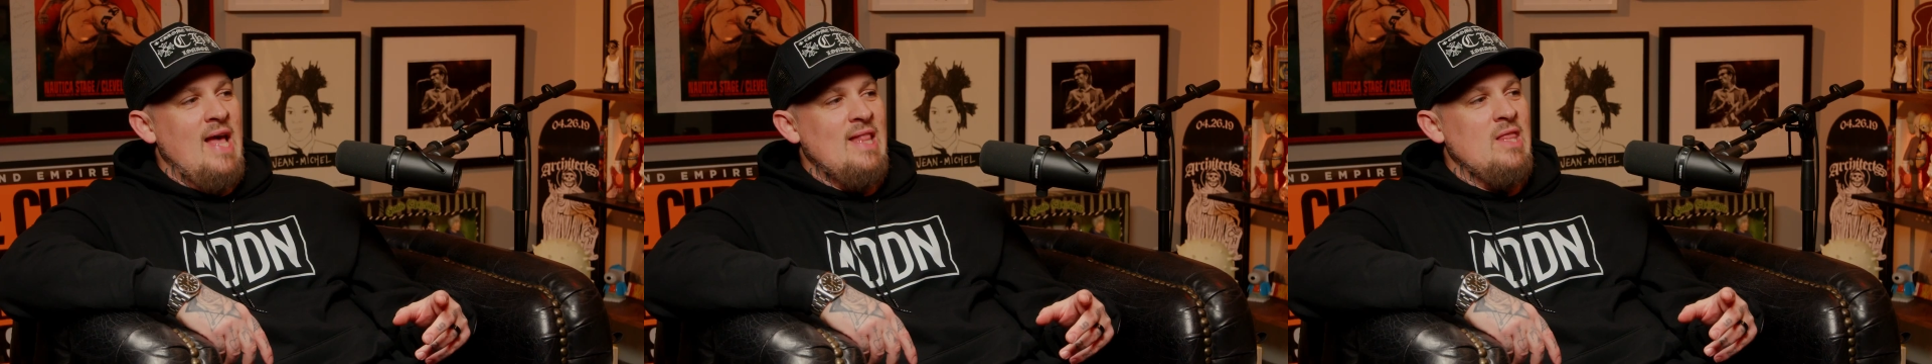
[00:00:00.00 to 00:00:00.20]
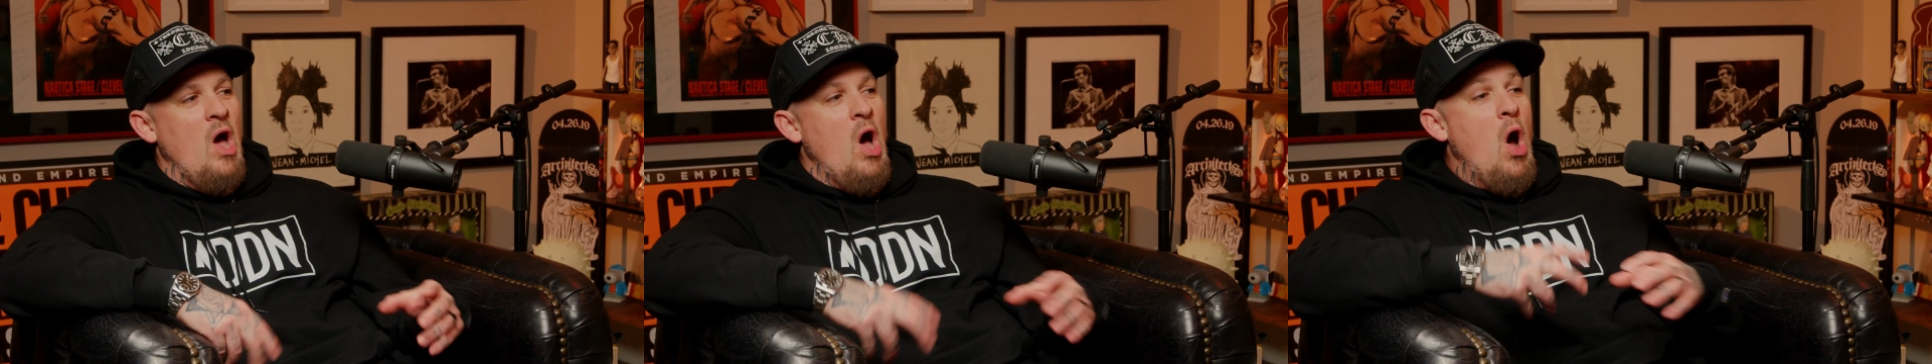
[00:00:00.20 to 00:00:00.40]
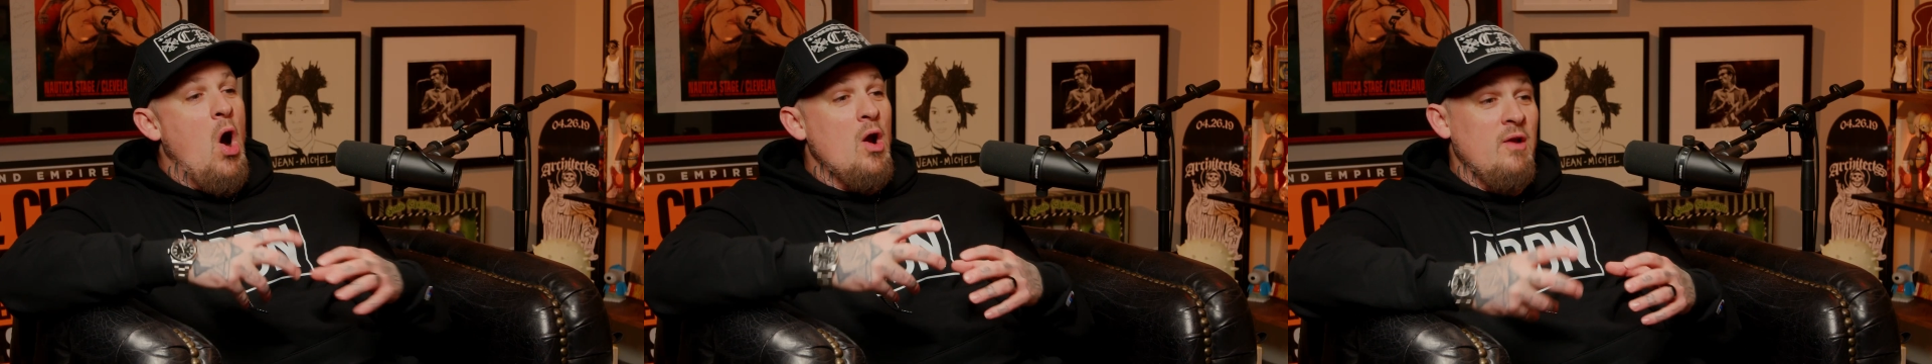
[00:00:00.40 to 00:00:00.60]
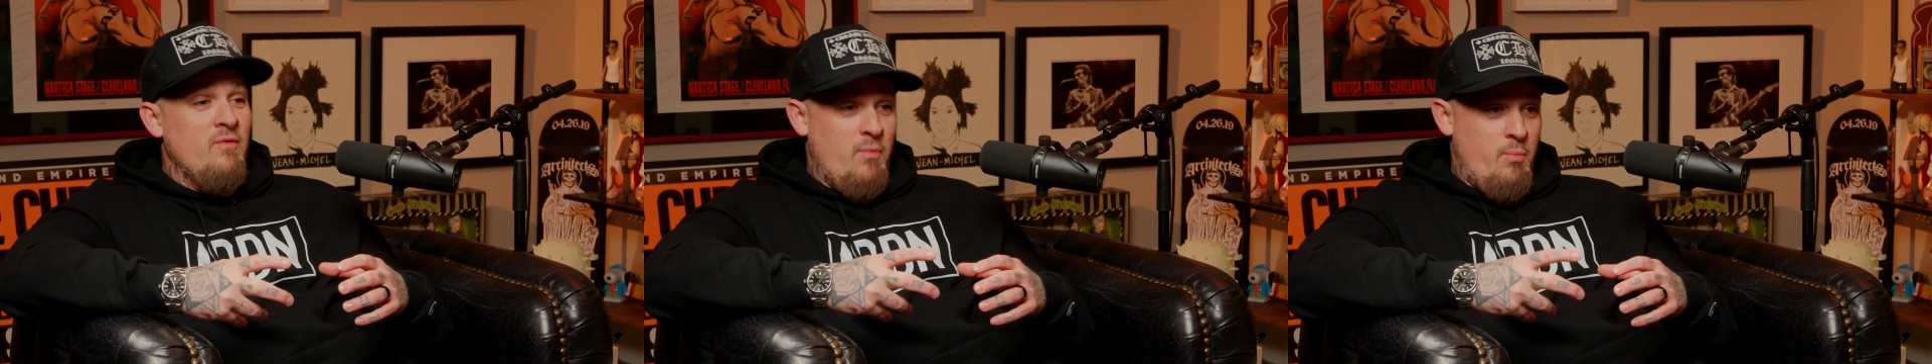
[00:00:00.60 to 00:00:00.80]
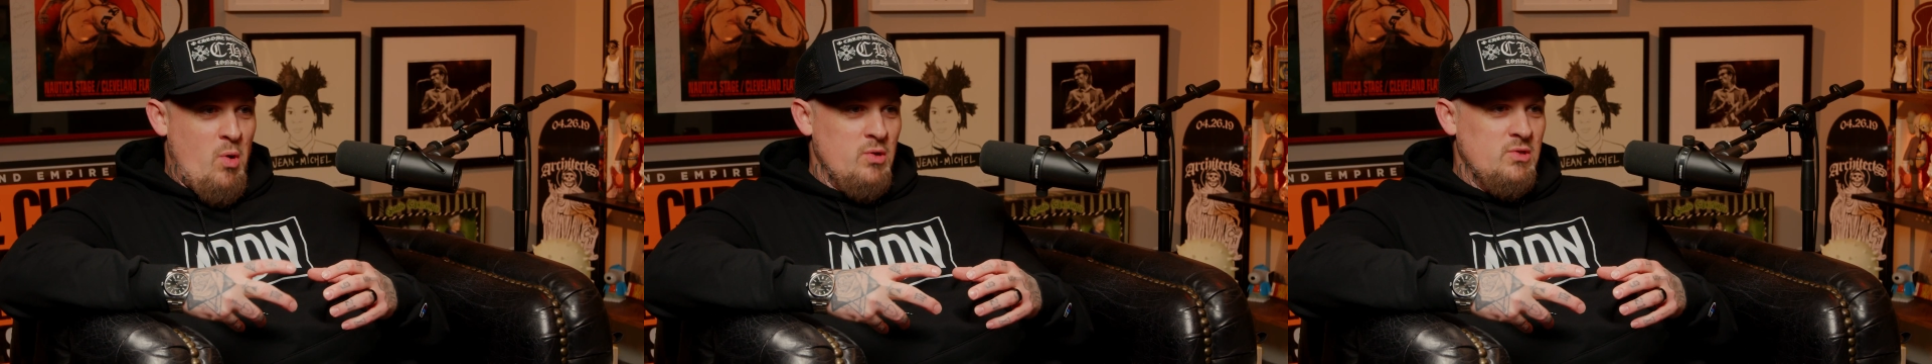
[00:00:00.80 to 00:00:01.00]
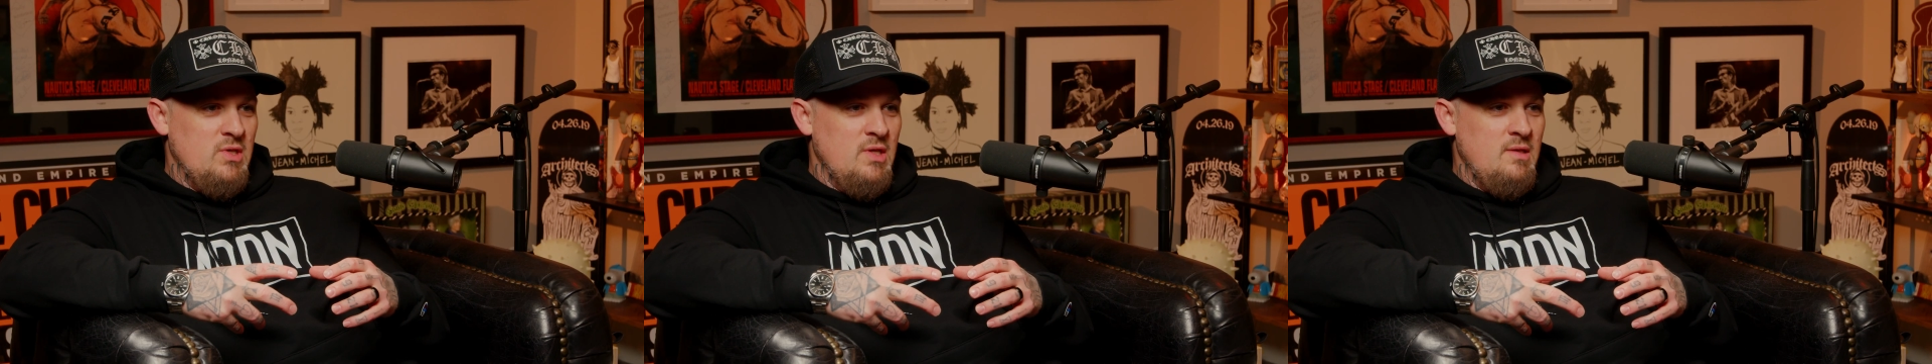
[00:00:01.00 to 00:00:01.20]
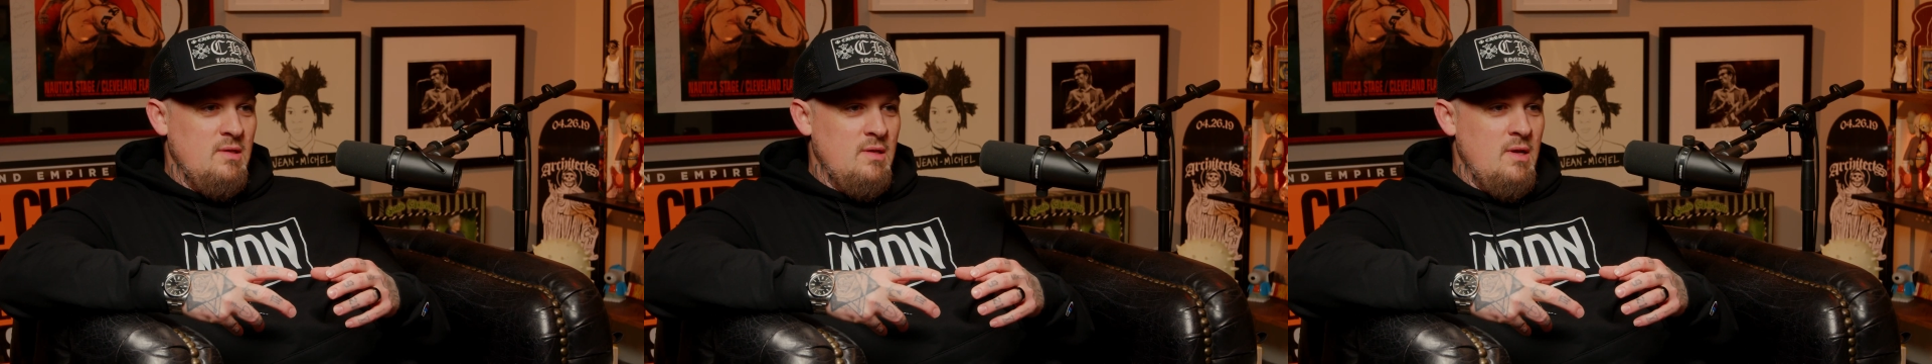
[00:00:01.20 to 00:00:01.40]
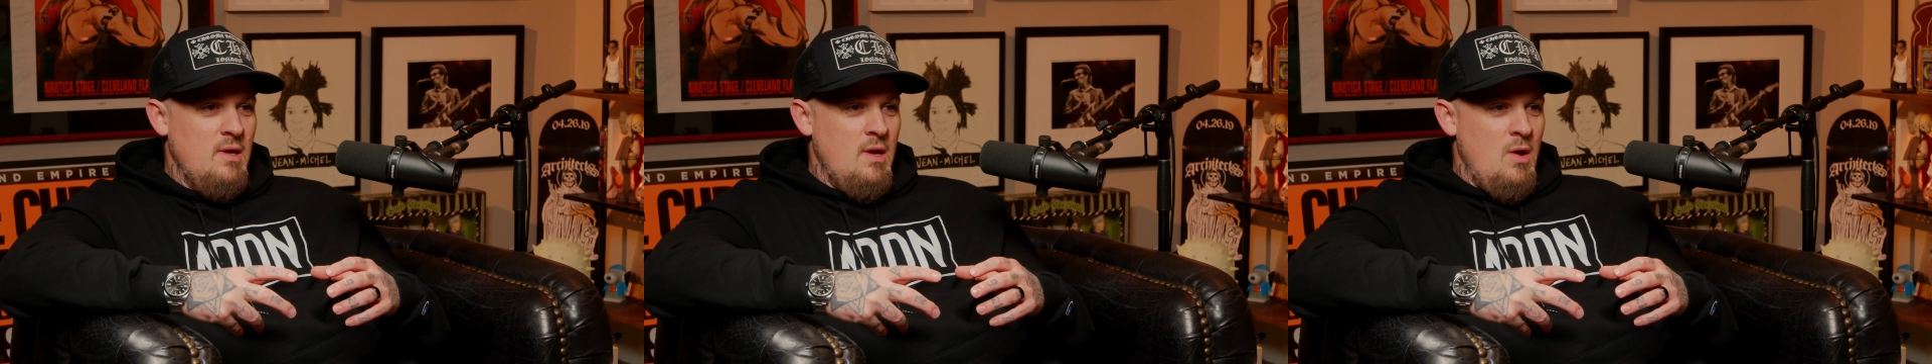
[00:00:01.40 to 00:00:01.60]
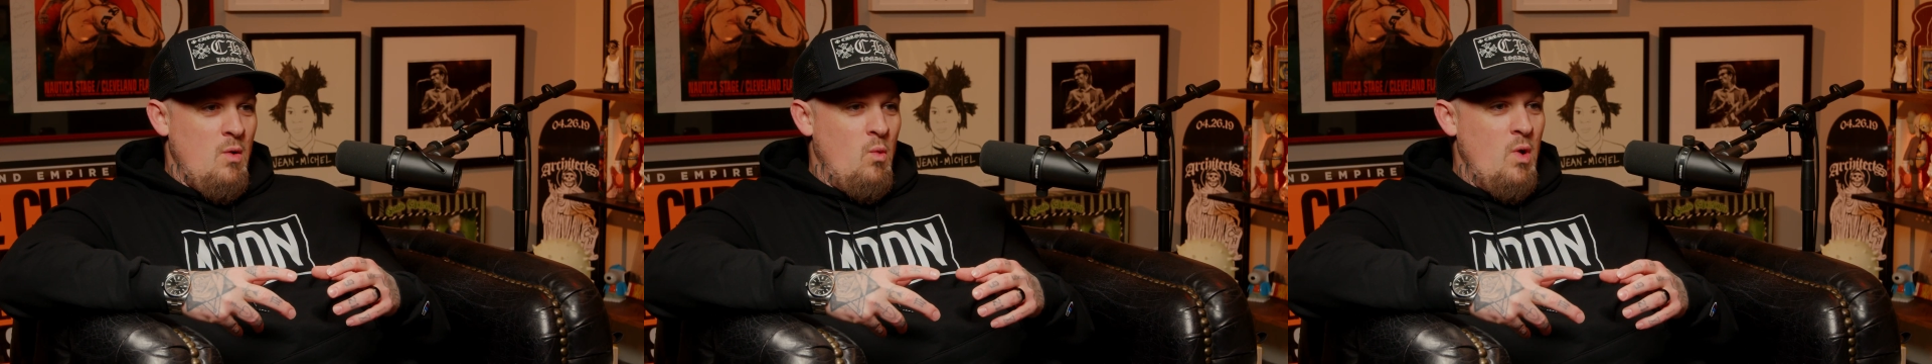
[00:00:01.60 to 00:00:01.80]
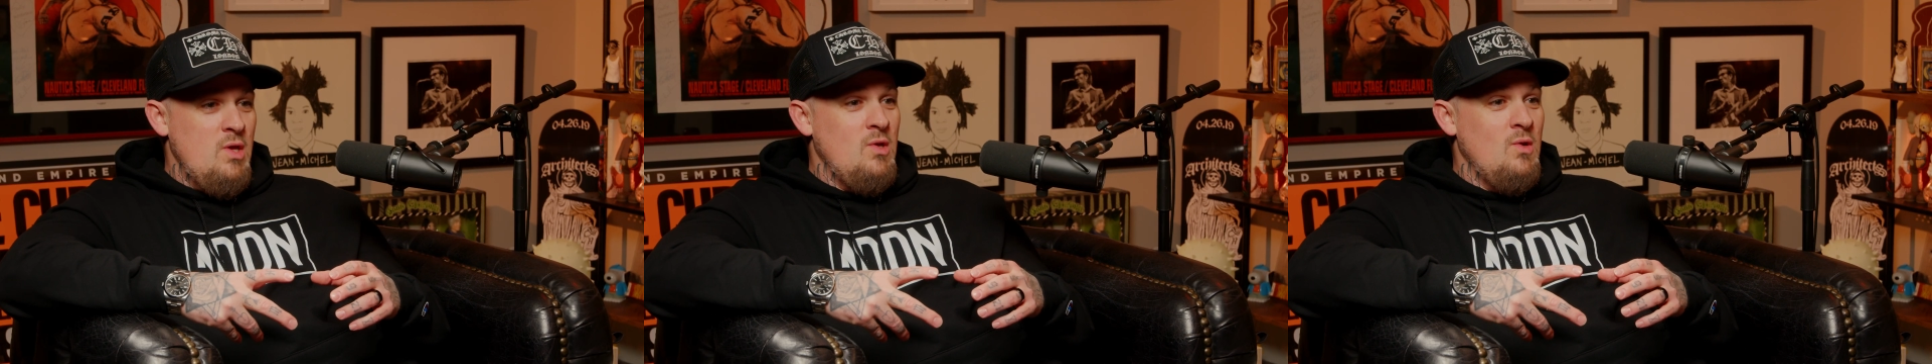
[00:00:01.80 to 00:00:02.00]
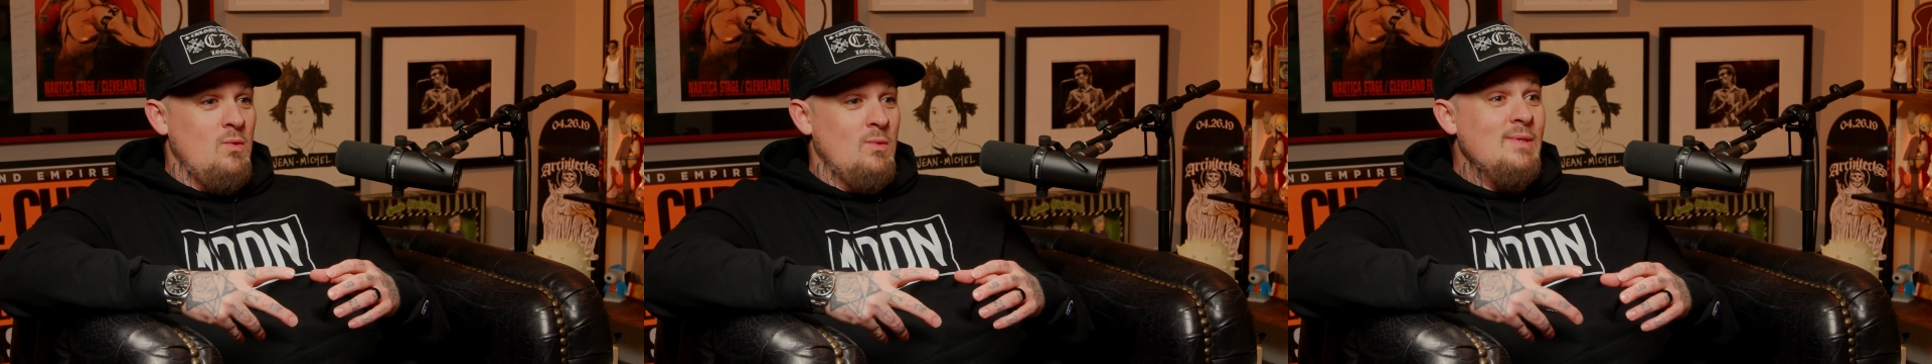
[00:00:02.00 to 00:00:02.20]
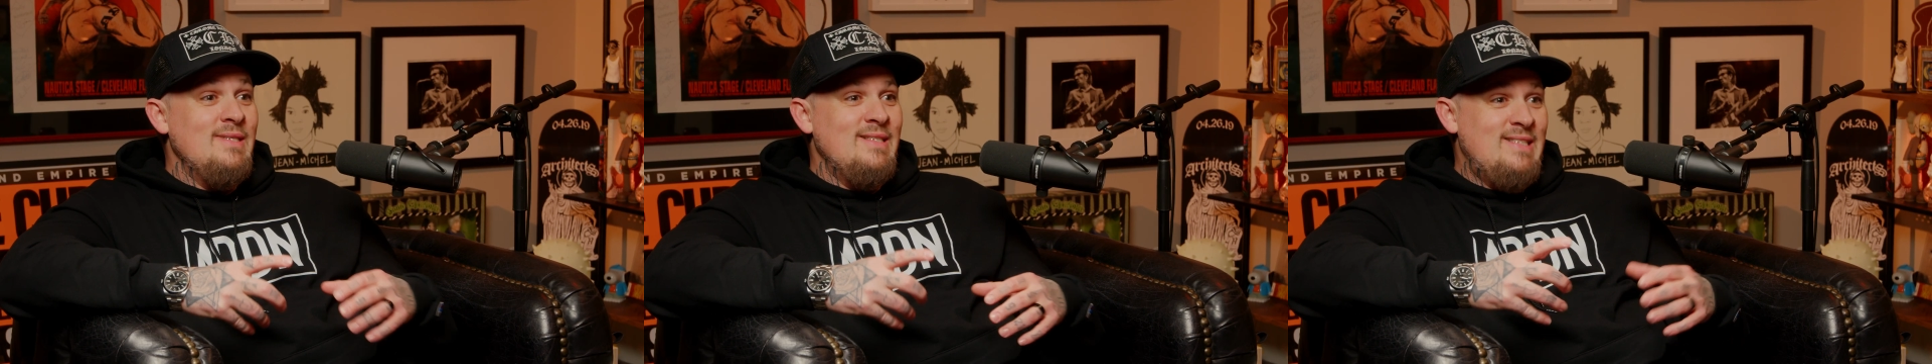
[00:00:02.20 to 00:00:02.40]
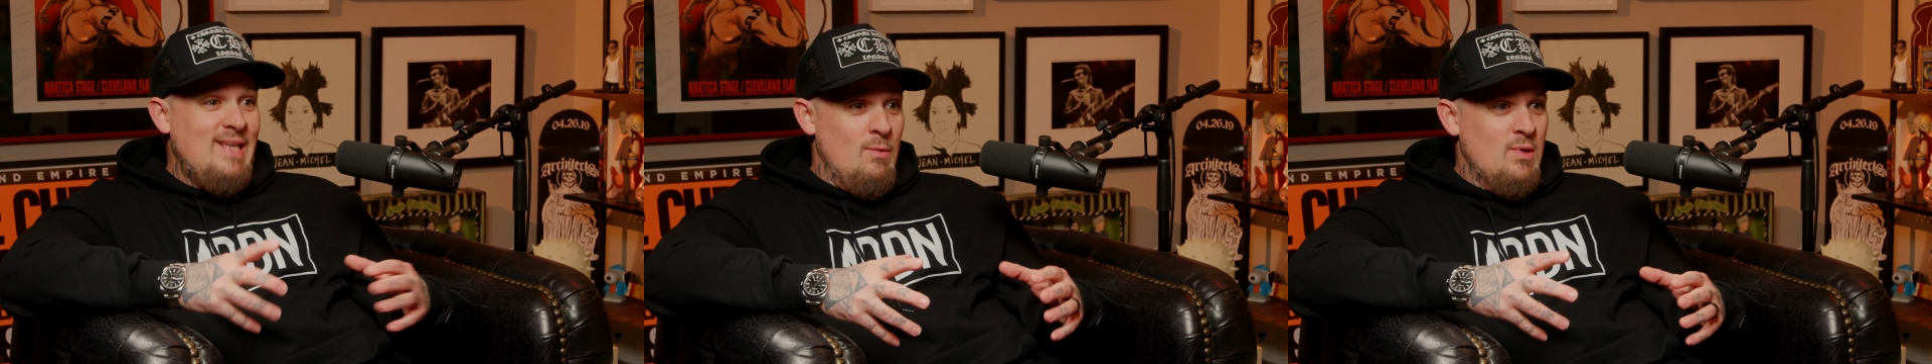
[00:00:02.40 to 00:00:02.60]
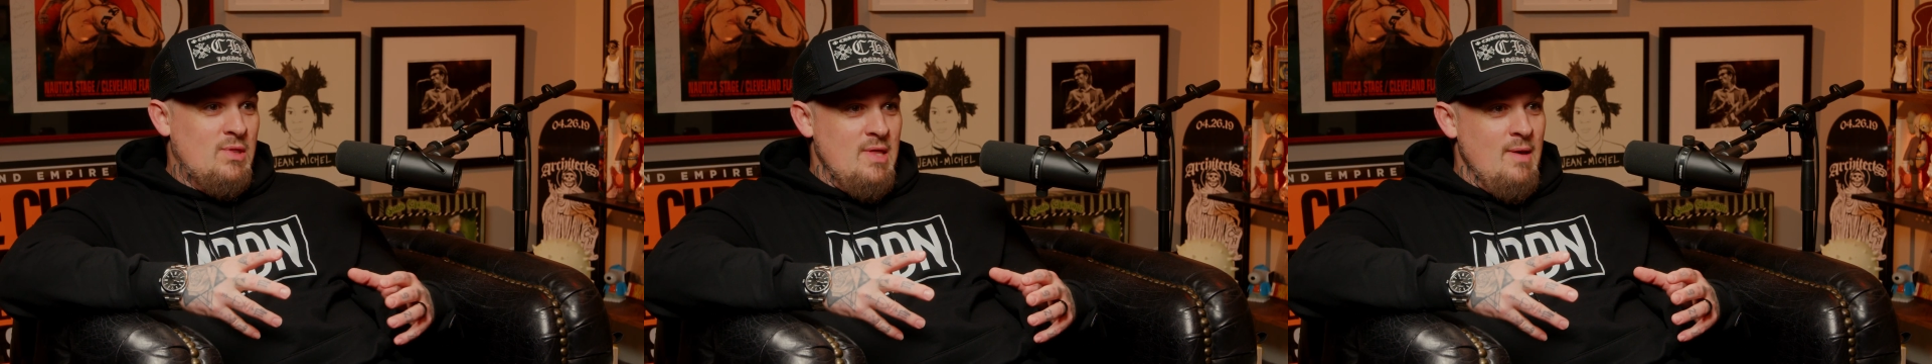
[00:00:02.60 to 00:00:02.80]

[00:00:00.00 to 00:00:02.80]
at the heart of a person when you sit with